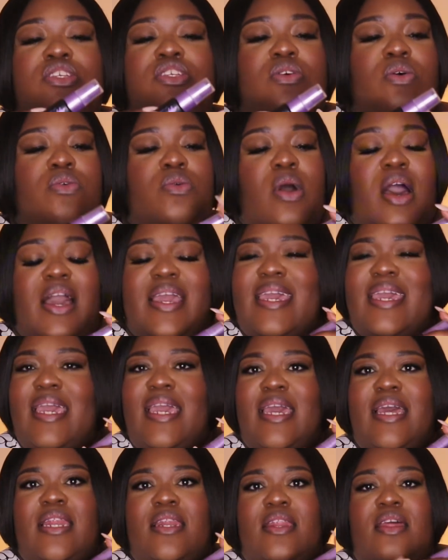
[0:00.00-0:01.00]
So
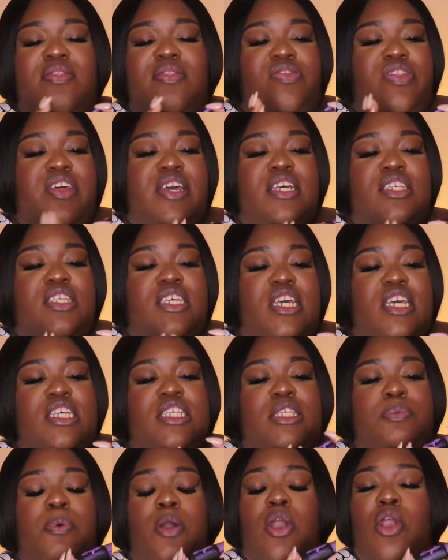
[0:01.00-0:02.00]
again, this
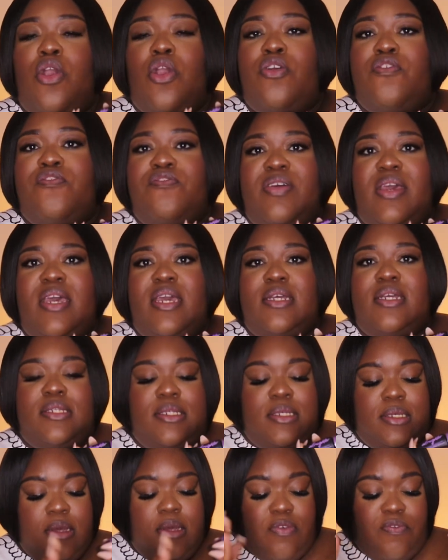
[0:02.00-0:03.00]
is
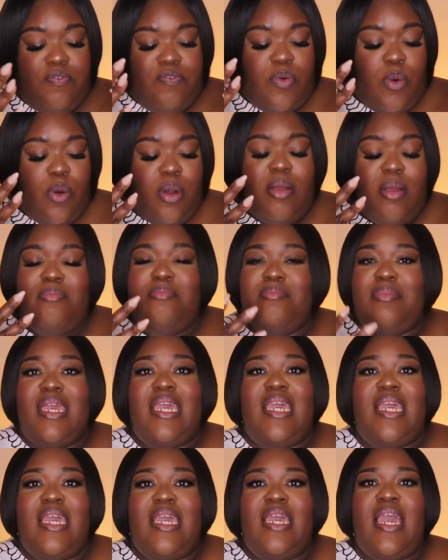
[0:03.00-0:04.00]
perfect for
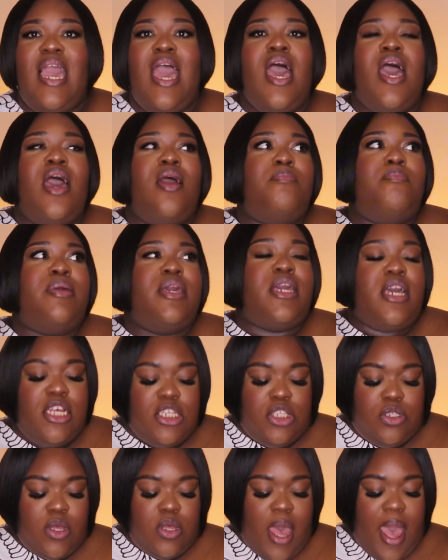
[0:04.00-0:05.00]
me
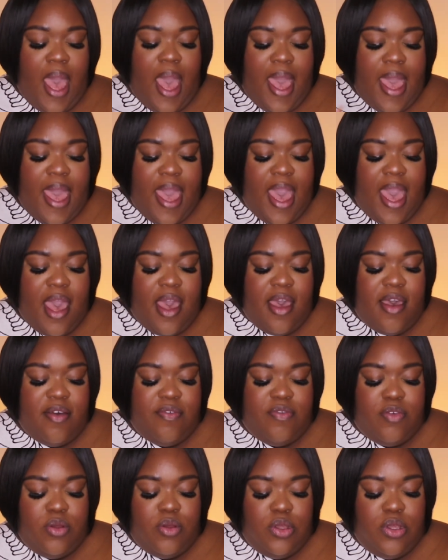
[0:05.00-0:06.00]
because I
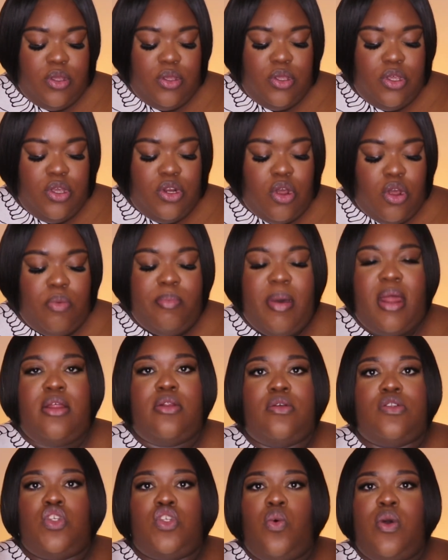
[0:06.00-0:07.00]
have, you know, my
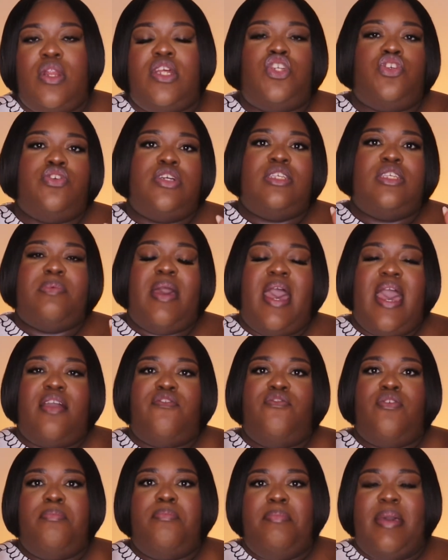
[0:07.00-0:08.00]
little toiletries
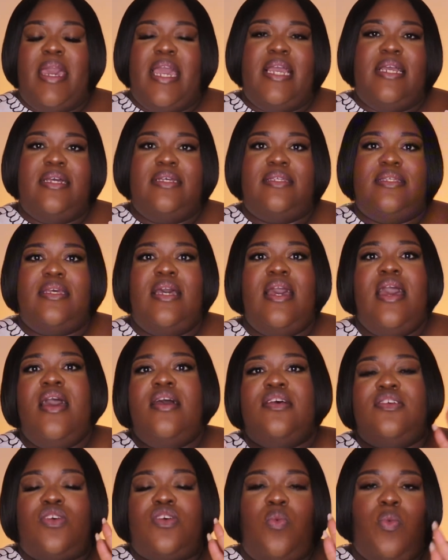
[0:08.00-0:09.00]
bag from Baze.
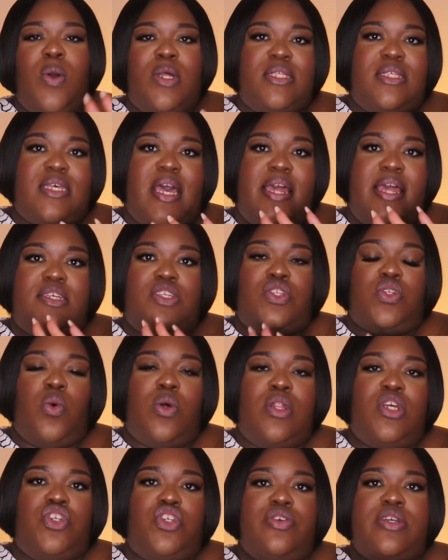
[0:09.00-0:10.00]
So one side is
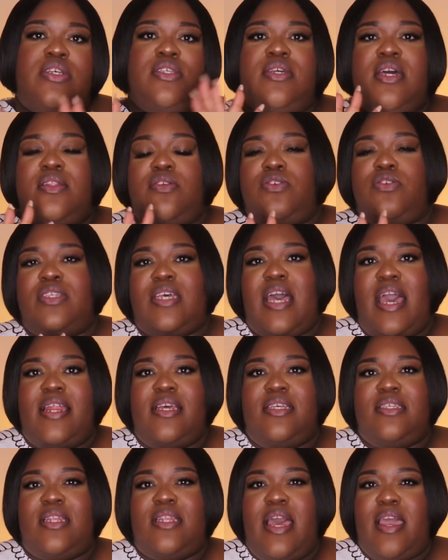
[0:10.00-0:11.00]
toiletries, the other side
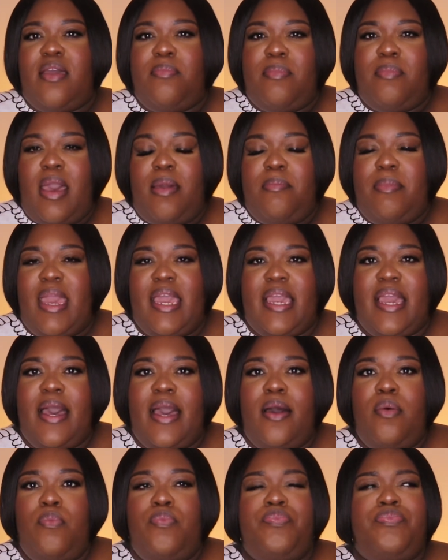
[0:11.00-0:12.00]
is like my
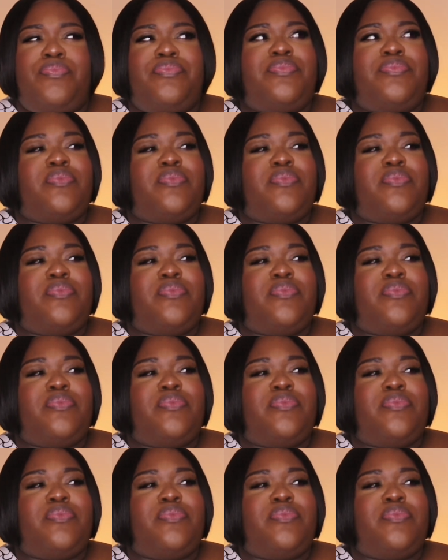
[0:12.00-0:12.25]
makeup.